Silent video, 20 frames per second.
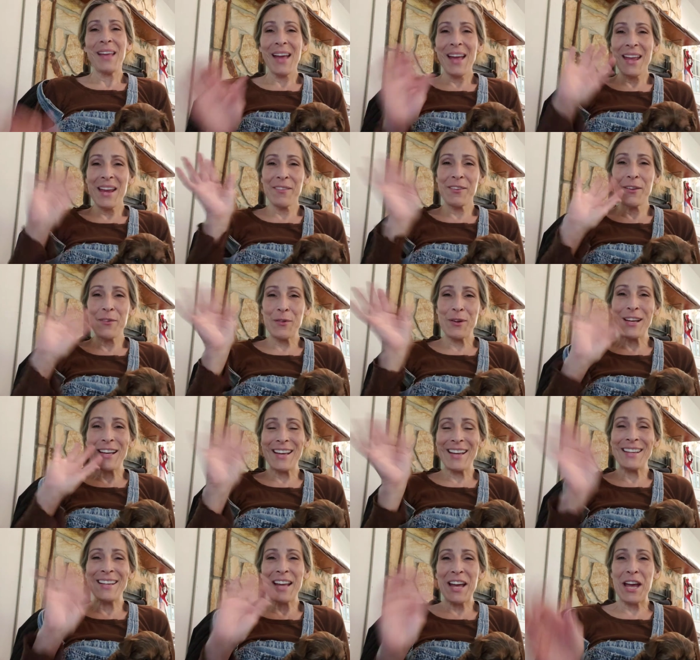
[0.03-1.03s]
Hi
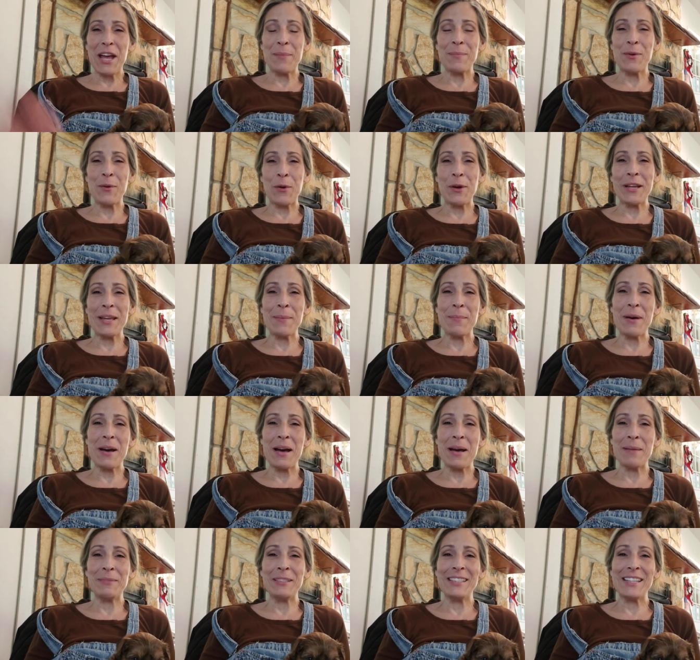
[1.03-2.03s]
everyone, I'm Yorkie
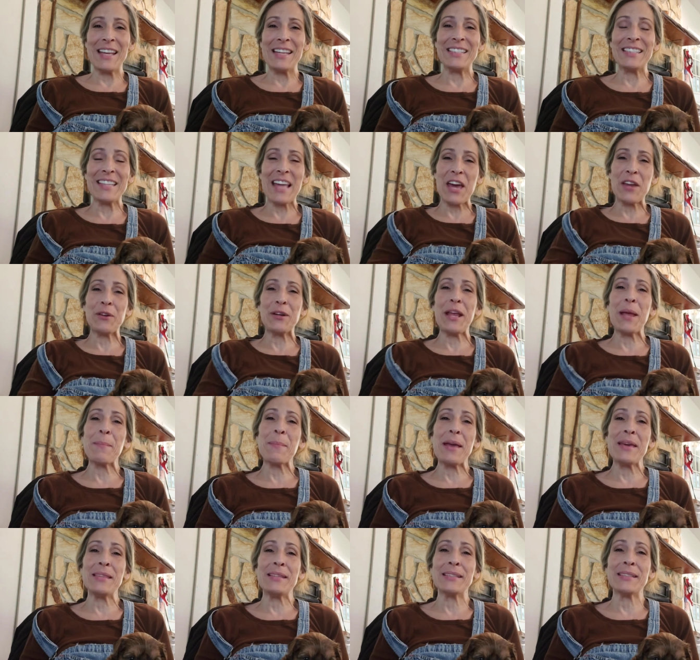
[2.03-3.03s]
Mom. Today's Saturday,
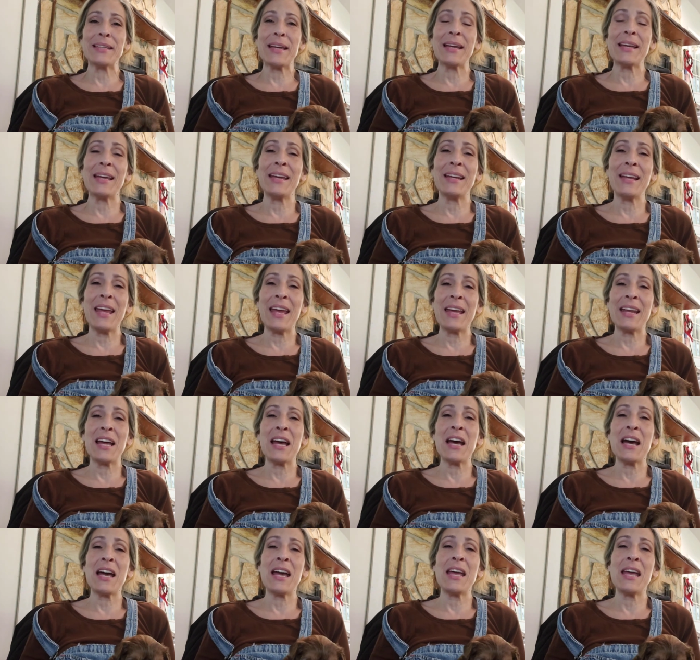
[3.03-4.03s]
May the 2nd, and
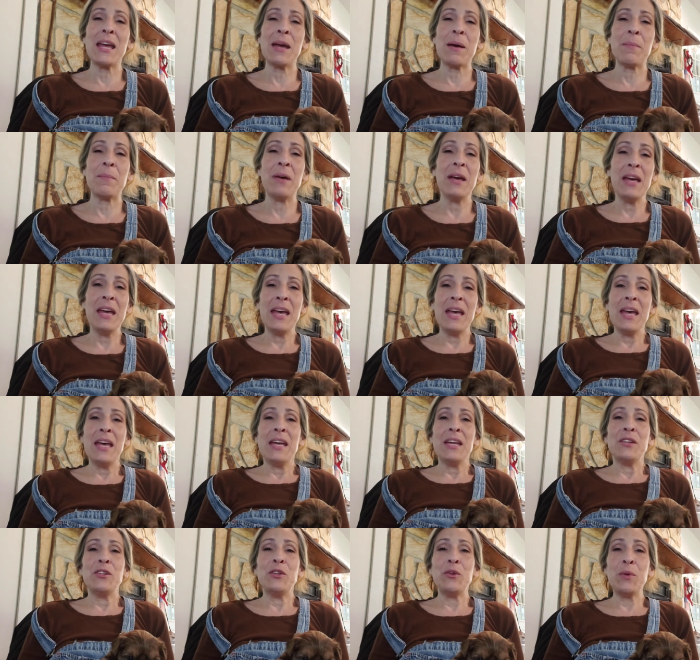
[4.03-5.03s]
I am
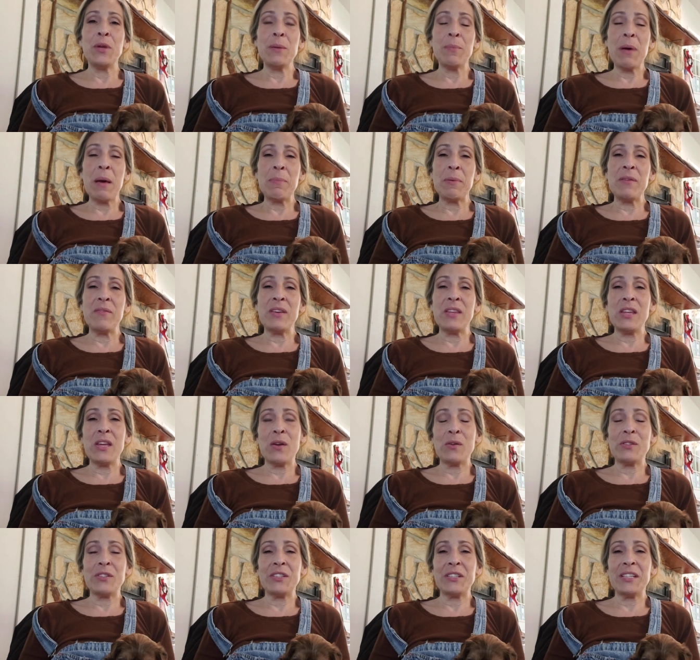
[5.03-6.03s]
doing puppy
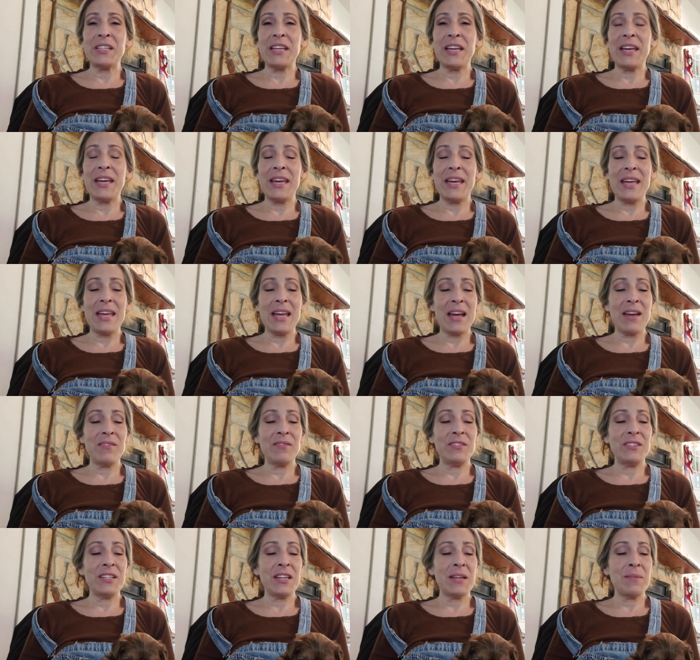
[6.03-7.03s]
videos today.
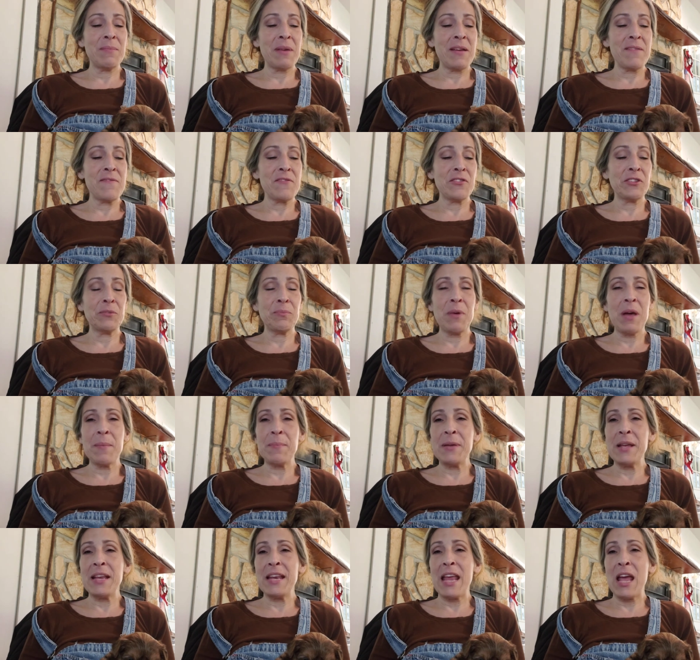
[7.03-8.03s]
I've done my first
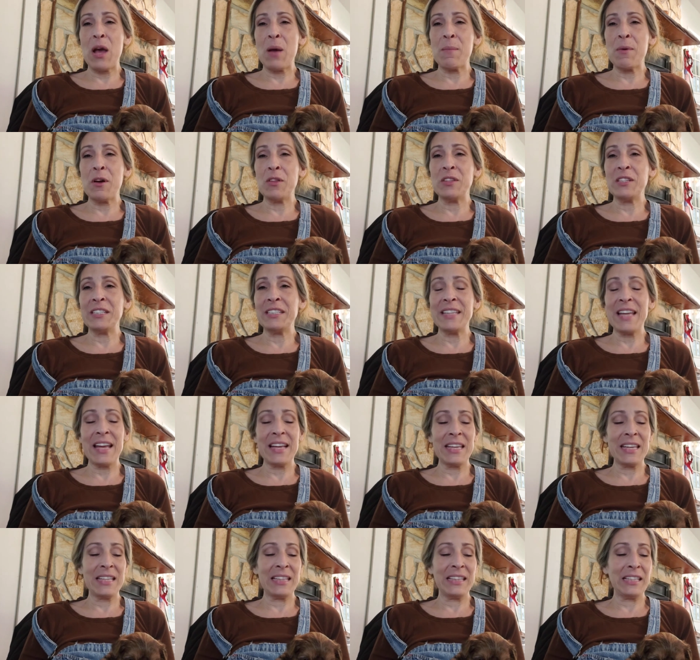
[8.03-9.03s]
puppy and now I'm on the
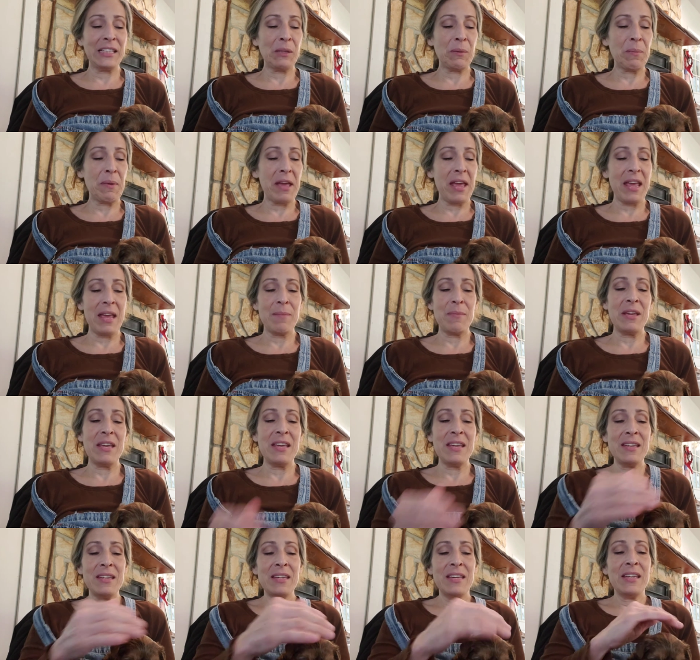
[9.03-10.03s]
second little
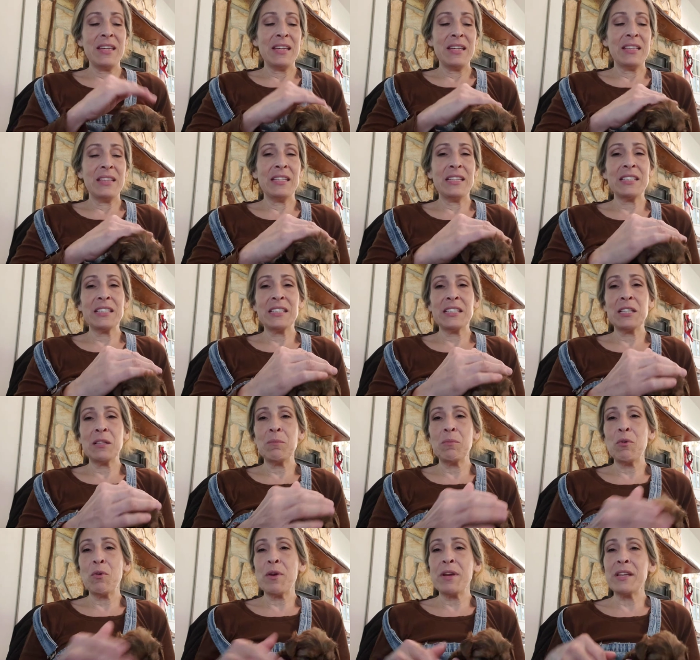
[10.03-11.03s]
baby. This
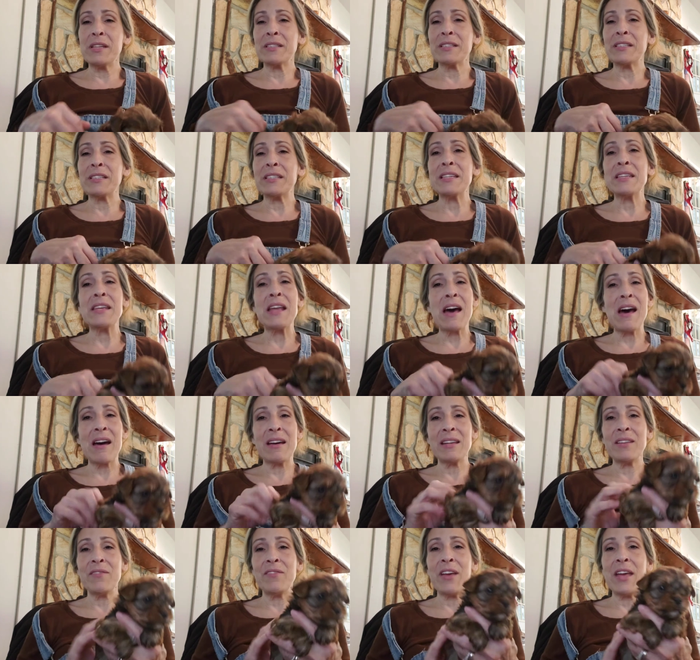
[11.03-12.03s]
little boy is
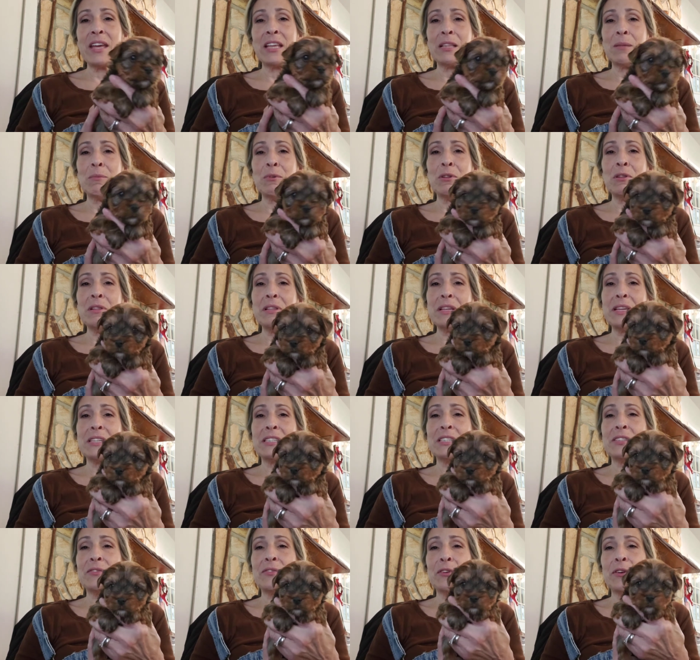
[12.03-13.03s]
not available.
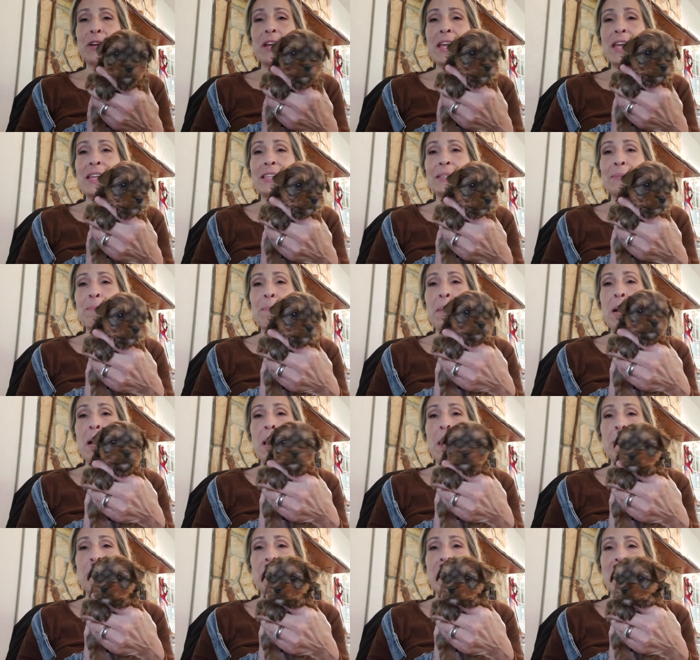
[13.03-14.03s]
It's for his
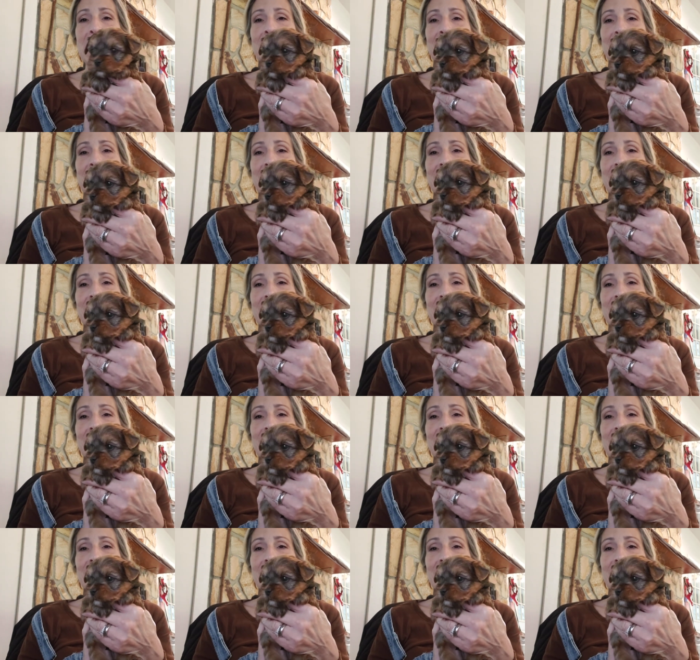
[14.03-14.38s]
mama.